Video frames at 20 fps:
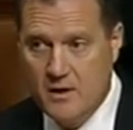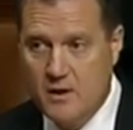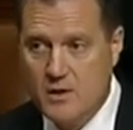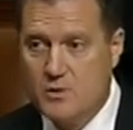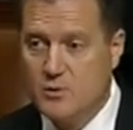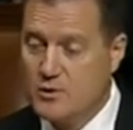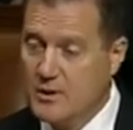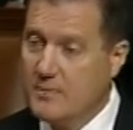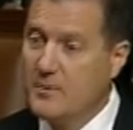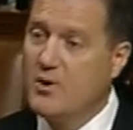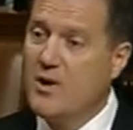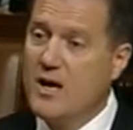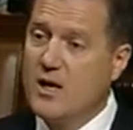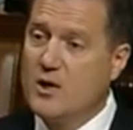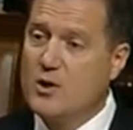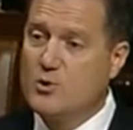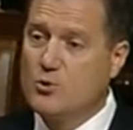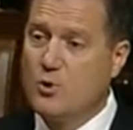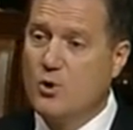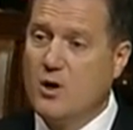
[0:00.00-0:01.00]
So
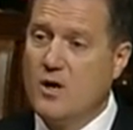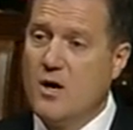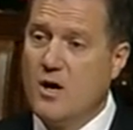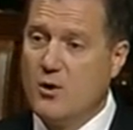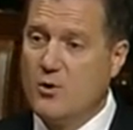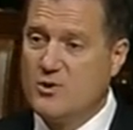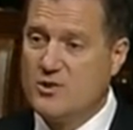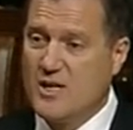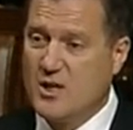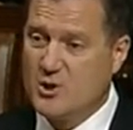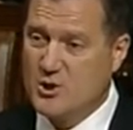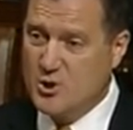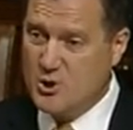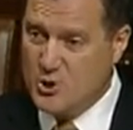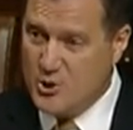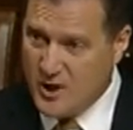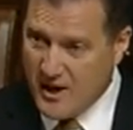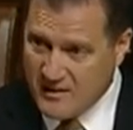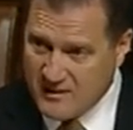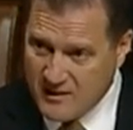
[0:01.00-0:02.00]
Democrat-controlled Congress actually
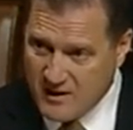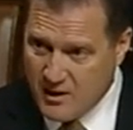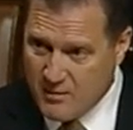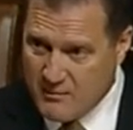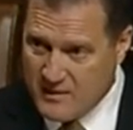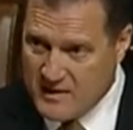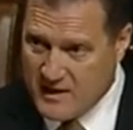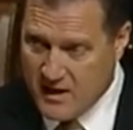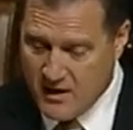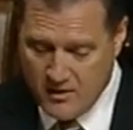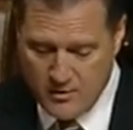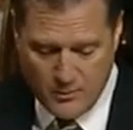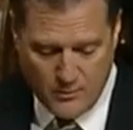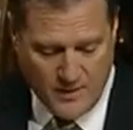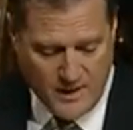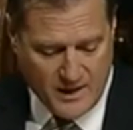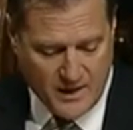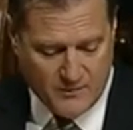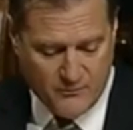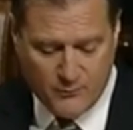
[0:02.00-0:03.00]
shut the government down under Reagan